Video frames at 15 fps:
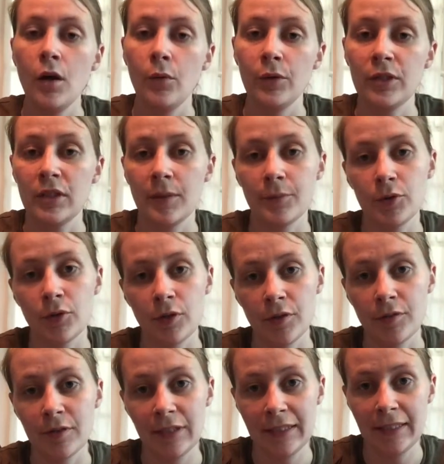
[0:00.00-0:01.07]
with some sort
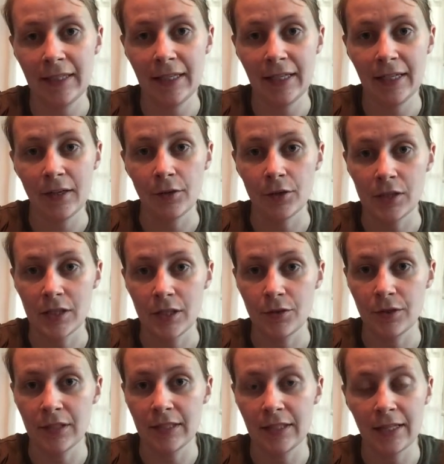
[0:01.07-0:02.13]
of cleaning or
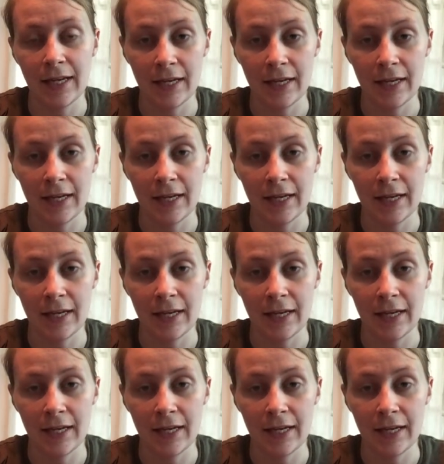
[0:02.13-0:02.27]
degreasing